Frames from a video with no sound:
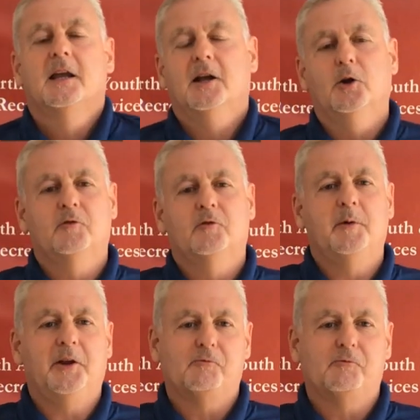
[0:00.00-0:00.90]
Hello
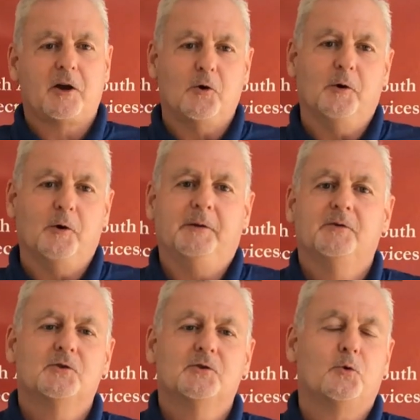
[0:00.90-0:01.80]
everybody, Rick Gorman.
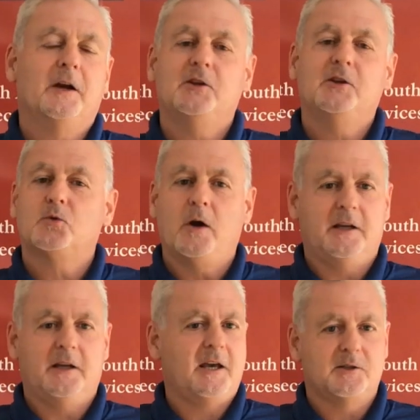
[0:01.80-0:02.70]

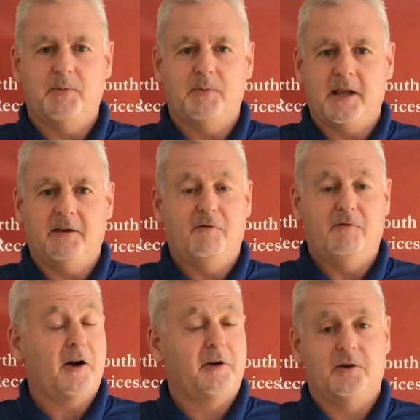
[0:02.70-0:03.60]
2020 has been a
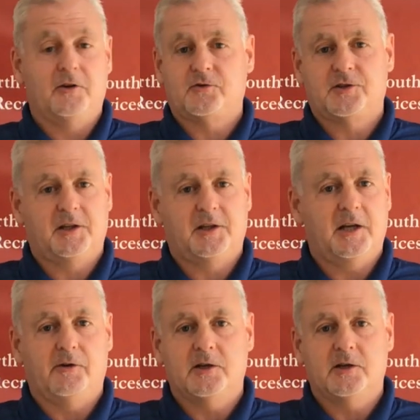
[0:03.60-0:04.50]
very
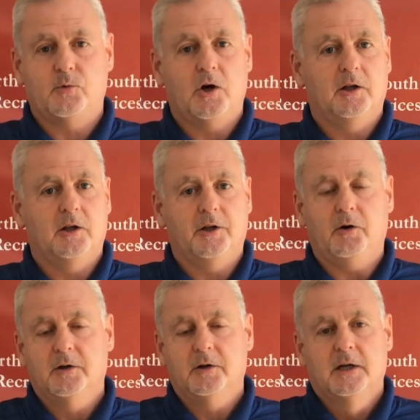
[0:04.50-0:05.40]
interesting year, as we
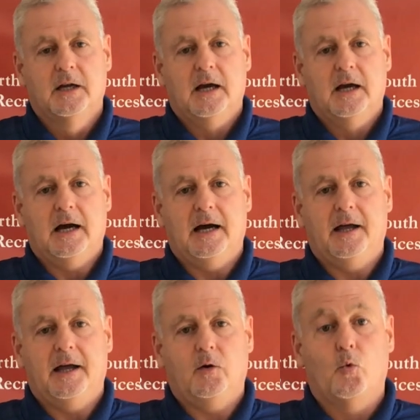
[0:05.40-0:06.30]
all
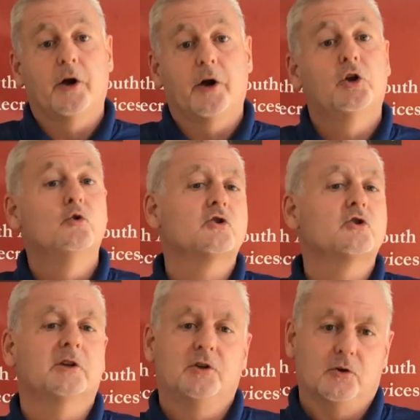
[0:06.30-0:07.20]
know. We're
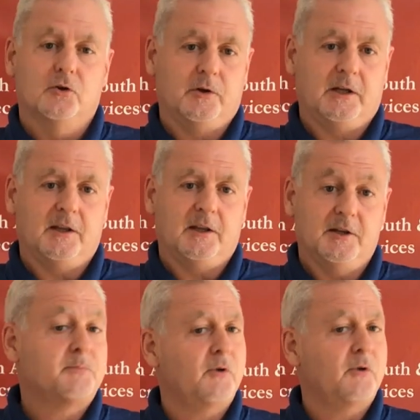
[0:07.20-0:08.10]
usually doing
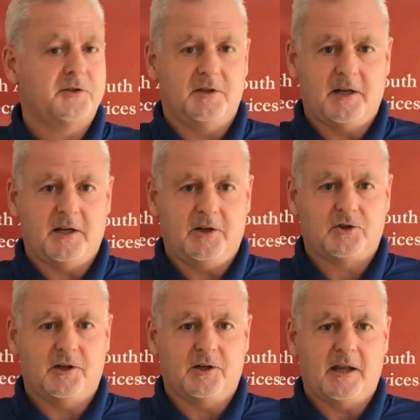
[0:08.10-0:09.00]
this
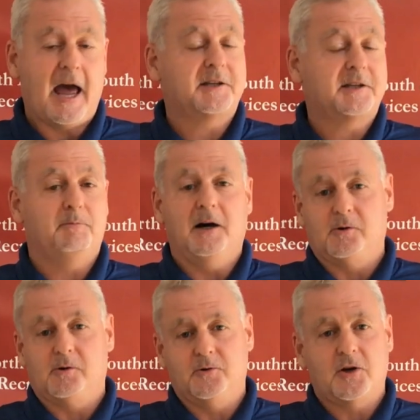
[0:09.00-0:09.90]
presentation at the
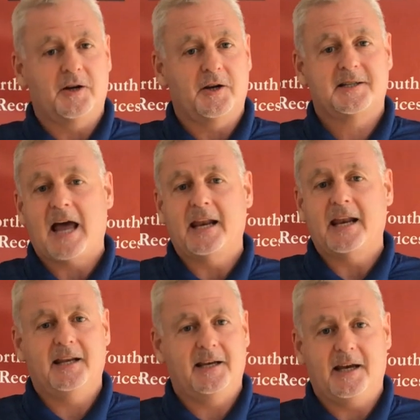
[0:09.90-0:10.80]
Burrows on a
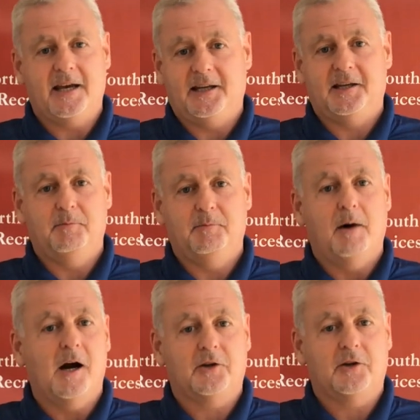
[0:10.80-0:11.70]
Saturday night in
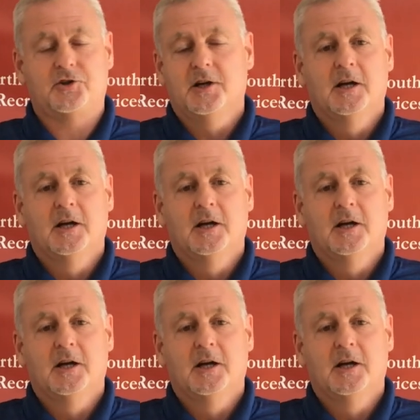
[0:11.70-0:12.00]
March,